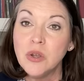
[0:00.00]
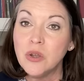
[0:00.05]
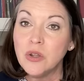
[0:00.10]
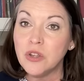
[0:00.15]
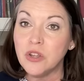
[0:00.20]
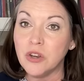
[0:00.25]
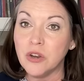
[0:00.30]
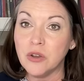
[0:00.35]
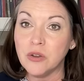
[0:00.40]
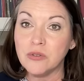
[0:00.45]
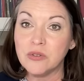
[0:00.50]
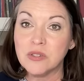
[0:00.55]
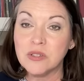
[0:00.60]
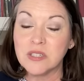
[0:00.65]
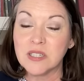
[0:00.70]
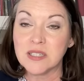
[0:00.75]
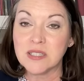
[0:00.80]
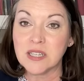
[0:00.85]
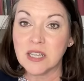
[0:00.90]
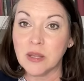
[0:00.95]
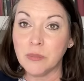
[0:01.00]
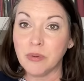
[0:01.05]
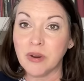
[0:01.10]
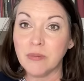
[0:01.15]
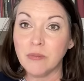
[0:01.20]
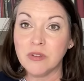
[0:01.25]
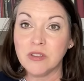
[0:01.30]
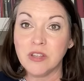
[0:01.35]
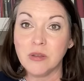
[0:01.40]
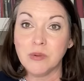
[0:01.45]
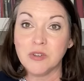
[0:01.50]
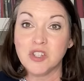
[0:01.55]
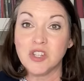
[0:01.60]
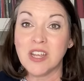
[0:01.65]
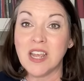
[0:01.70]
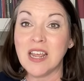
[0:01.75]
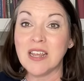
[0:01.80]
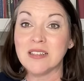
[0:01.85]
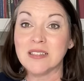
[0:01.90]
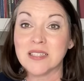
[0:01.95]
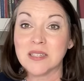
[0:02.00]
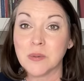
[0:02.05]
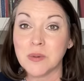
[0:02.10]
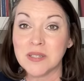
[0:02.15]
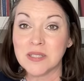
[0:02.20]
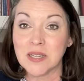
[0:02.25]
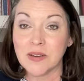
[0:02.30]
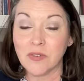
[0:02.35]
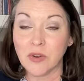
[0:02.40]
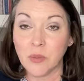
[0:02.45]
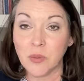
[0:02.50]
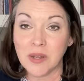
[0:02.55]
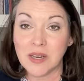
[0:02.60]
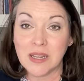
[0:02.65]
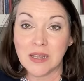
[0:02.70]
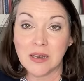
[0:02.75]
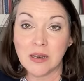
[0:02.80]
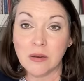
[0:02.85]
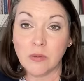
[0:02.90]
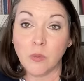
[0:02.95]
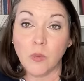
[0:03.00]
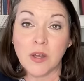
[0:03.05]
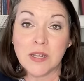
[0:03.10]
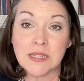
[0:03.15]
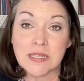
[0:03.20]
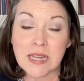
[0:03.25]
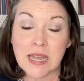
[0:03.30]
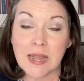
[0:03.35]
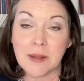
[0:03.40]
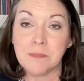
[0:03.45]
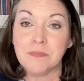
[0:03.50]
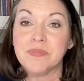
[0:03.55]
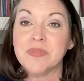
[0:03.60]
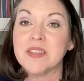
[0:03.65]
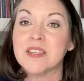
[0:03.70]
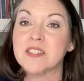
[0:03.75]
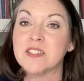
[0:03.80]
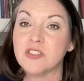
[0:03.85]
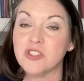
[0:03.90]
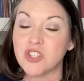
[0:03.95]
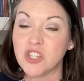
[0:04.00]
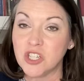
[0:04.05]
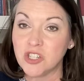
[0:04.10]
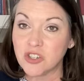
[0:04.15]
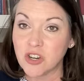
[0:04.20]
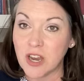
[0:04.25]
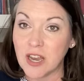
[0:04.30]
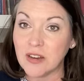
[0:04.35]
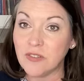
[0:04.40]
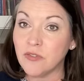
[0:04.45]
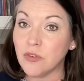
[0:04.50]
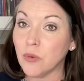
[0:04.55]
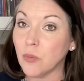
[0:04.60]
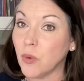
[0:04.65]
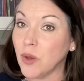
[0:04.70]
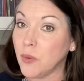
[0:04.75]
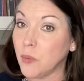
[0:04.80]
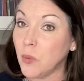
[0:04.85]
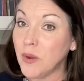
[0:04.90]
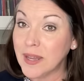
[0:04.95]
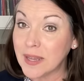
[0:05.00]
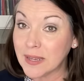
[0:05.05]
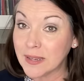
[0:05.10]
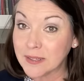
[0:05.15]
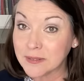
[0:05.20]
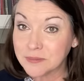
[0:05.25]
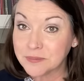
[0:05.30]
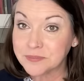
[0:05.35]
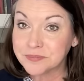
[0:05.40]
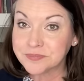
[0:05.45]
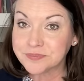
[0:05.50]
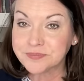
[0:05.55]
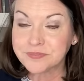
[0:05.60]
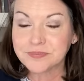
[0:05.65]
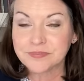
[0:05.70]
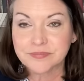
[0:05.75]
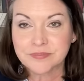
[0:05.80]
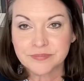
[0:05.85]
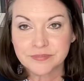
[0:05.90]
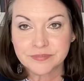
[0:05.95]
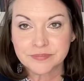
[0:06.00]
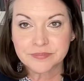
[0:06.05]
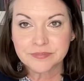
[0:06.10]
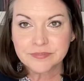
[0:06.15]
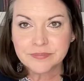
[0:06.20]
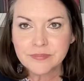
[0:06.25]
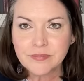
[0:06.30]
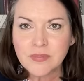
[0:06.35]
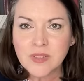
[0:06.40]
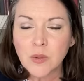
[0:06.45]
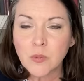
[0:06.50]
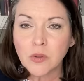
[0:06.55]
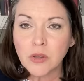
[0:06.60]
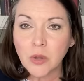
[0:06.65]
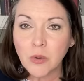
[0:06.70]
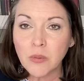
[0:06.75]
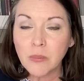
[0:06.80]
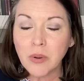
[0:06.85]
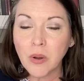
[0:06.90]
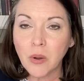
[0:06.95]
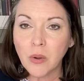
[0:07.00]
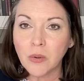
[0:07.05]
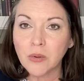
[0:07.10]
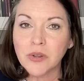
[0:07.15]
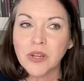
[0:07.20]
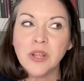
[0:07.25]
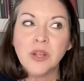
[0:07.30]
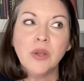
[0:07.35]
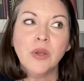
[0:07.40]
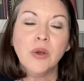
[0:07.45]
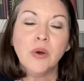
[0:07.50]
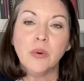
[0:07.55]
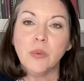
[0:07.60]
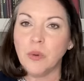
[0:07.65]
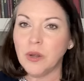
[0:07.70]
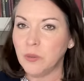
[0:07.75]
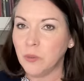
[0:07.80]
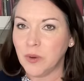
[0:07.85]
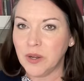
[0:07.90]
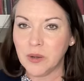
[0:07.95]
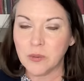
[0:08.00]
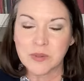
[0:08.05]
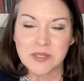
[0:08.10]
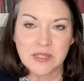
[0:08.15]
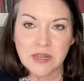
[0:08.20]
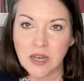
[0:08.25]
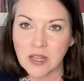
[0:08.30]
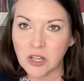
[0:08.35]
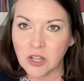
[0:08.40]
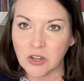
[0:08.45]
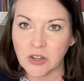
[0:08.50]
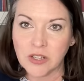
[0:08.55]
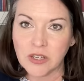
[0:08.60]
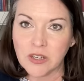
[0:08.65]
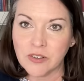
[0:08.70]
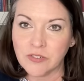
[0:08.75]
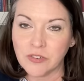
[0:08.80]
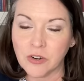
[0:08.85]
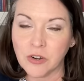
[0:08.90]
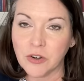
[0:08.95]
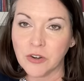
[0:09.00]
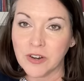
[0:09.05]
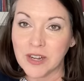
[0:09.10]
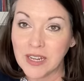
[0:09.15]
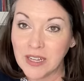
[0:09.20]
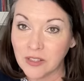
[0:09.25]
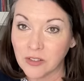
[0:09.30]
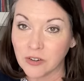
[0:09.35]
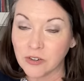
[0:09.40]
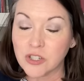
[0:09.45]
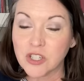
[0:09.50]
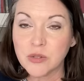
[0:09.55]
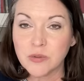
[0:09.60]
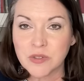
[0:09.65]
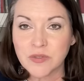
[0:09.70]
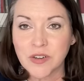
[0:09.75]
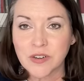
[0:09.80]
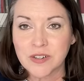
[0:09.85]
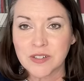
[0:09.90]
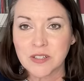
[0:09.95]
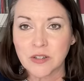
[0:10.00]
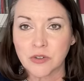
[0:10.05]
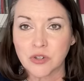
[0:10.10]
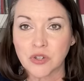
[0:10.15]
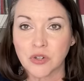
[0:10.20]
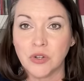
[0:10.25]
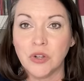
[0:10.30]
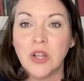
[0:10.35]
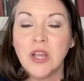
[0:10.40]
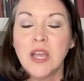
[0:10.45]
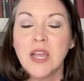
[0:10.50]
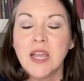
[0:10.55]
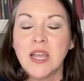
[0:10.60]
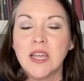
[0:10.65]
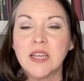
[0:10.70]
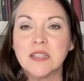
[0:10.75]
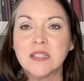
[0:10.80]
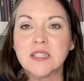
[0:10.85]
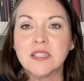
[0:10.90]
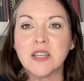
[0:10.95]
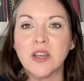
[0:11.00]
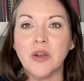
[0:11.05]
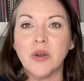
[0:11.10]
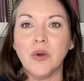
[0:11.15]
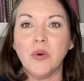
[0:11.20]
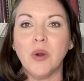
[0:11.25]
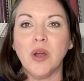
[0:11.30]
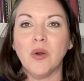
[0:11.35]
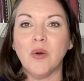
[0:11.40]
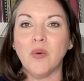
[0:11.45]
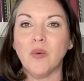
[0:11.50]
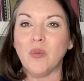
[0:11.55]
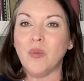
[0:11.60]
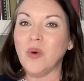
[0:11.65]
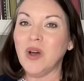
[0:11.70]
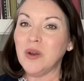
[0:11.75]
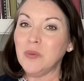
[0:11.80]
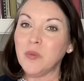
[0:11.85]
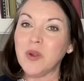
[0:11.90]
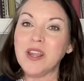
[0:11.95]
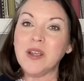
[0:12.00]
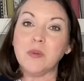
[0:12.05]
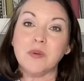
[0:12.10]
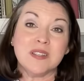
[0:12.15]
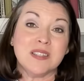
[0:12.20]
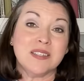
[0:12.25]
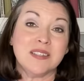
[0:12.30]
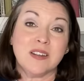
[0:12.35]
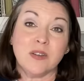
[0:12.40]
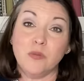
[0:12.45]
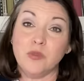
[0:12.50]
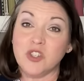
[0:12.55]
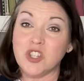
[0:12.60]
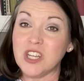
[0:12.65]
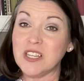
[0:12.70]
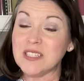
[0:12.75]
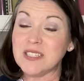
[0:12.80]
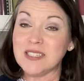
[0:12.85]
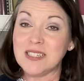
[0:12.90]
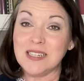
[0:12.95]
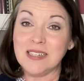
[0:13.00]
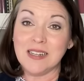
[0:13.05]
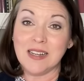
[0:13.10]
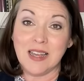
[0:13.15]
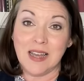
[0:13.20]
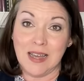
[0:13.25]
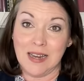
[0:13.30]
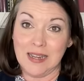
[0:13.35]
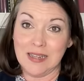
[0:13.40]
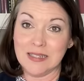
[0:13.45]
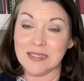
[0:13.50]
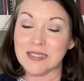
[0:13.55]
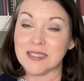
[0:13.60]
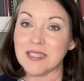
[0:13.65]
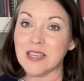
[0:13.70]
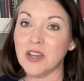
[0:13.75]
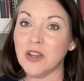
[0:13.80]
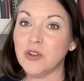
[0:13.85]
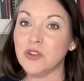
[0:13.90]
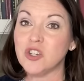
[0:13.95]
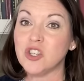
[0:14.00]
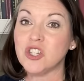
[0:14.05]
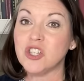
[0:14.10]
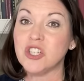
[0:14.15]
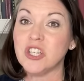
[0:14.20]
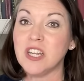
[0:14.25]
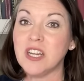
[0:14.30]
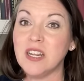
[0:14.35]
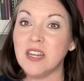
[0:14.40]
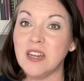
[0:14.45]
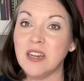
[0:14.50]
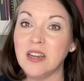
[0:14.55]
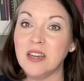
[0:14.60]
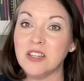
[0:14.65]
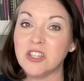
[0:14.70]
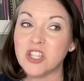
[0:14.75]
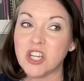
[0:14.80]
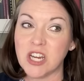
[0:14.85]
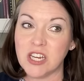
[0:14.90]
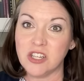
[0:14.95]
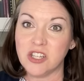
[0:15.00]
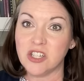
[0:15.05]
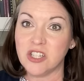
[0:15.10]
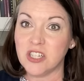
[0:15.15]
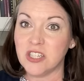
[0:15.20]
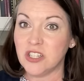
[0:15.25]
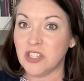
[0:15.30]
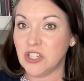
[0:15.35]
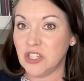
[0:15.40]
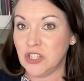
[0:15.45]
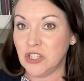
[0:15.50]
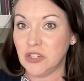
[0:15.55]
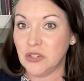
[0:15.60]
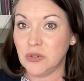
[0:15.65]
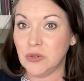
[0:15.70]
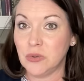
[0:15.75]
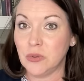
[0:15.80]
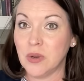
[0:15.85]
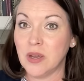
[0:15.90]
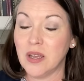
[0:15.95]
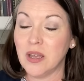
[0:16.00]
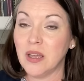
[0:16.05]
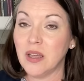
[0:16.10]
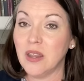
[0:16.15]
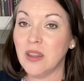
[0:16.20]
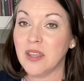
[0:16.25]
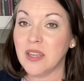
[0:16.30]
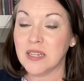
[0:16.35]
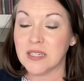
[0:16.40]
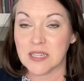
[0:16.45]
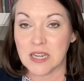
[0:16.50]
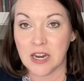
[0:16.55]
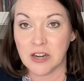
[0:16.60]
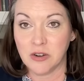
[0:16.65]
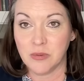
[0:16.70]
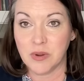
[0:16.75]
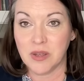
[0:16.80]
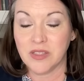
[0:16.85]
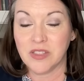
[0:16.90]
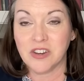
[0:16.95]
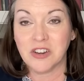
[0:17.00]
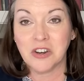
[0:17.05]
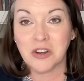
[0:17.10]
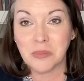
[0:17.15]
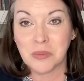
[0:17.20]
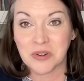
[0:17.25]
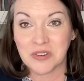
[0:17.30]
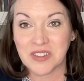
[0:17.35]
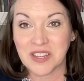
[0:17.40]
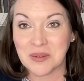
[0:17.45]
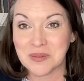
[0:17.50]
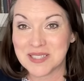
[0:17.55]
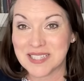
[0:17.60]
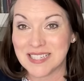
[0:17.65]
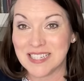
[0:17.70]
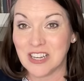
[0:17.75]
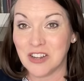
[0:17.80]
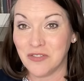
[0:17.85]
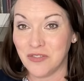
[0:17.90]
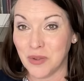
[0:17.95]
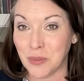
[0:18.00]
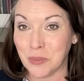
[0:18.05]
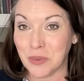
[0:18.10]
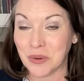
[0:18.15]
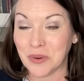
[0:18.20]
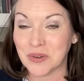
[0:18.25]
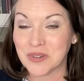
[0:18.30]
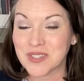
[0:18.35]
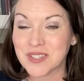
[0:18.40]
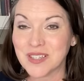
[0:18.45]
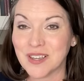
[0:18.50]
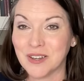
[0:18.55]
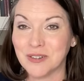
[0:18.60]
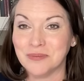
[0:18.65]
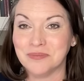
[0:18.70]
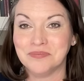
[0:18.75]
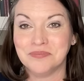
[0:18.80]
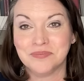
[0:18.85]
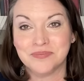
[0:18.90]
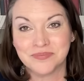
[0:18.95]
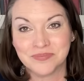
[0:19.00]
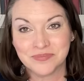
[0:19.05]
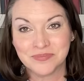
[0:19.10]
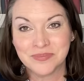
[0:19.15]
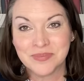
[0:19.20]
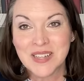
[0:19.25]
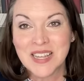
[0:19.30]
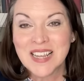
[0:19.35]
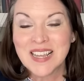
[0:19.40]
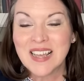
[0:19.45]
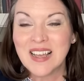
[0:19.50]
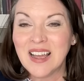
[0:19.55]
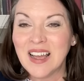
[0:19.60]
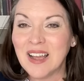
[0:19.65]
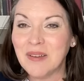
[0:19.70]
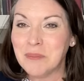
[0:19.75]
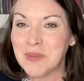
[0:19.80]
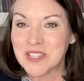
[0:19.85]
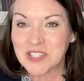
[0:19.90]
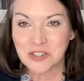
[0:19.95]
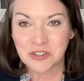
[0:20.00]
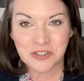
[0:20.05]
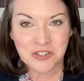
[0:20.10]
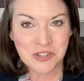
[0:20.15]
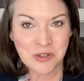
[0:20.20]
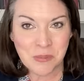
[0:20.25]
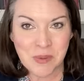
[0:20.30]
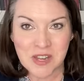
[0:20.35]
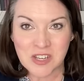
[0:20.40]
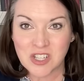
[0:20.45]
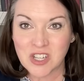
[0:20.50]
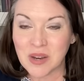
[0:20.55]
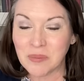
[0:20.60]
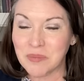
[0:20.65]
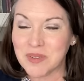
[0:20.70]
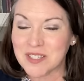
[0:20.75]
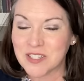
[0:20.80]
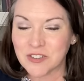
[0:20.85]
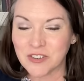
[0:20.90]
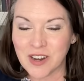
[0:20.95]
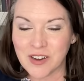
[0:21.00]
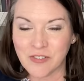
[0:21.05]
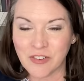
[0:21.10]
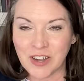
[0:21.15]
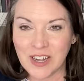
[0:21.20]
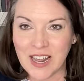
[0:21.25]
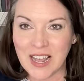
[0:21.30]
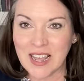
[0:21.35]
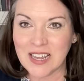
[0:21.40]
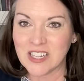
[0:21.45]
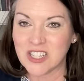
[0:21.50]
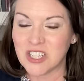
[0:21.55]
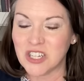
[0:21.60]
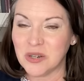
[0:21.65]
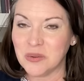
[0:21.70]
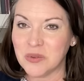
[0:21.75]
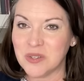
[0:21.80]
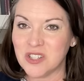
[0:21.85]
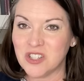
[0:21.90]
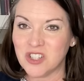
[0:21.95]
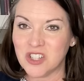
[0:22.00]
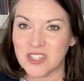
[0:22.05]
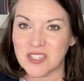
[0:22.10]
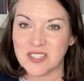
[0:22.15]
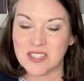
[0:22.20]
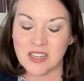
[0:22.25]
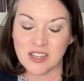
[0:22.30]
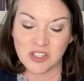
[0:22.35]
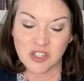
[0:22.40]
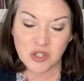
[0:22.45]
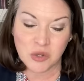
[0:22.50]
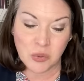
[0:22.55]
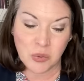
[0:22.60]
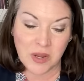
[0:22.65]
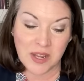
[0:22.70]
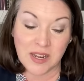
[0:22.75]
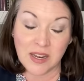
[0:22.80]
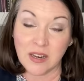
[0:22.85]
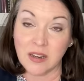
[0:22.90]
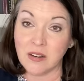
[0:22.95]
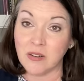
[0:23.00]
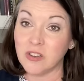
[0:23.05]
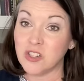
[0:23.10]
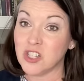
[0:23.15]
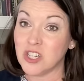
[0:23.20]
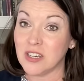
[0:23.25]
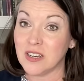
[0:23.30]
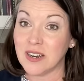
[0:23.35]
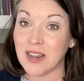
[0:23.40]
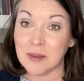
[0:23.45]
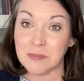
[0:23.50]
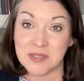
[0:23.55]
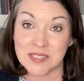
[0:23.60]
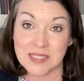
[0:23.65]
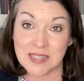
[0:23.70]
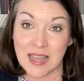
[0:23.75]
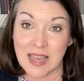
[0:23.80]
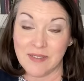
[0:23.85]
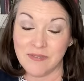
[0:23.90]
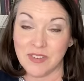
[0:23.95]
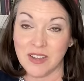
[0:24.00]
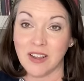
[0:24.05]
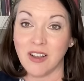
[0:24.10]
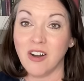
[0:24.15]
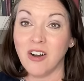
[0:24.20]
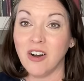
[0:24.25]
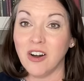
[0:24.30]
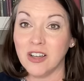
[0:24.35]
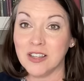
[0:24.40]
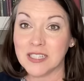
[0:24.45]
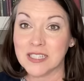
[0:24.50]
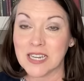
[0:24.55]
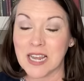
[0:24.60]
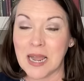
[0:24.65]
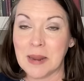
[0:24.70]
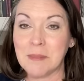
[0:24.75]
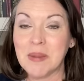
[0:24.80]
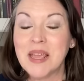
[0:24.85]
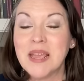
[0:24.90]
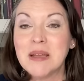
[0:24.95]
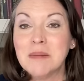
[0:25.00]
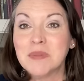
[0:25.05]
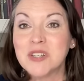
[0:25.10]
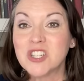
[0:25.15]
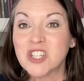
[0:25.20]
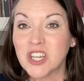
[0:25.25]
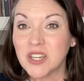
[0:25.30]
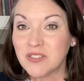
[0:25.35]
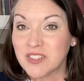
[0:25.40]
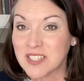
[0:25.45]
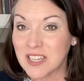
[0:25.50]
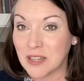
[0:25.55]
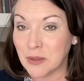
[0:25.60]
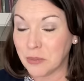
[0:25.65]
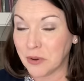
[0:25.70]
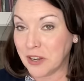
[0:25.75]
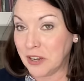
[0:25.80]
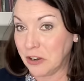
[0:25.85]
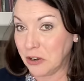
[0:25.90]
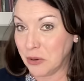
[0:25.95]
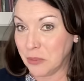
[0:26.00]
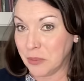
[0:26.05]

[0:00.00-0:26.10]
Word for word: you know, to celebrate with you, but you can't squeeze everyone in in one day. So she tried for one week. Well, lo and behold, one week was not long enough for her either. She was very social. And so one week was just didn't cut it. So she changed it to the entire month, and her birthday was in November. So miss her so much, miss her every day. She was just a joy, and she kept us laughing all the time, but she celebrated her